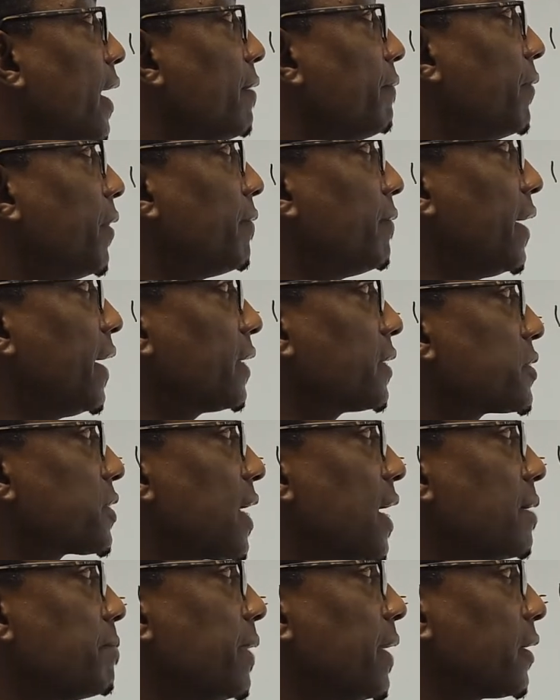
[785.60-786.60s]
f of x
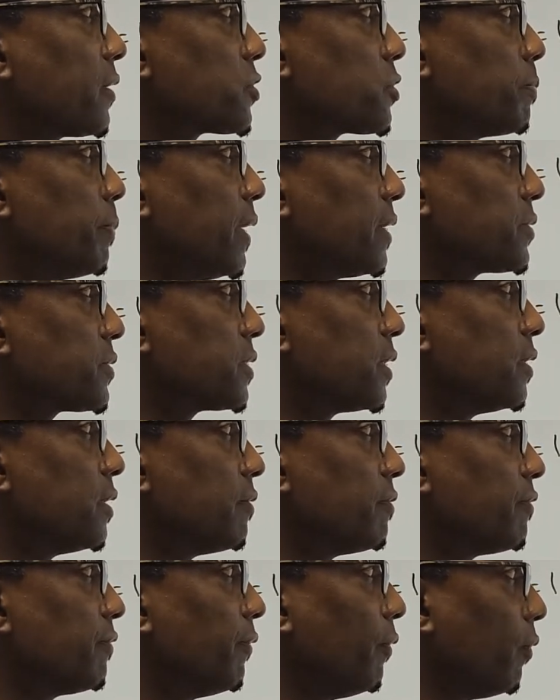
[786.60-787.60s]
can be expressed in
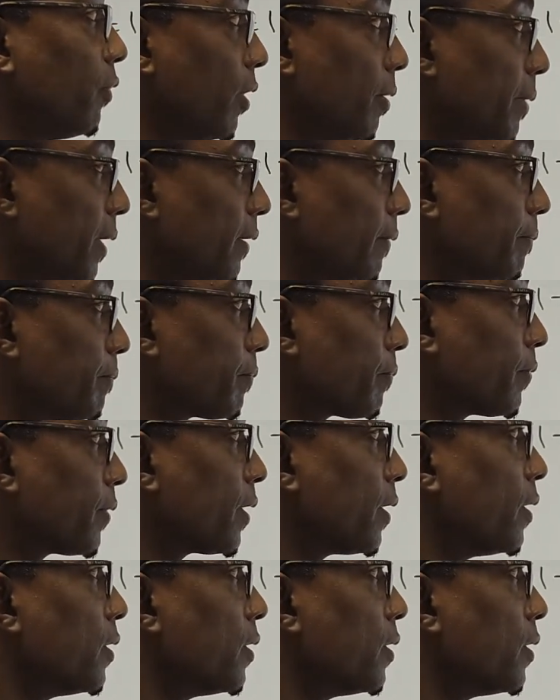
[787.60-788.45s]
the form.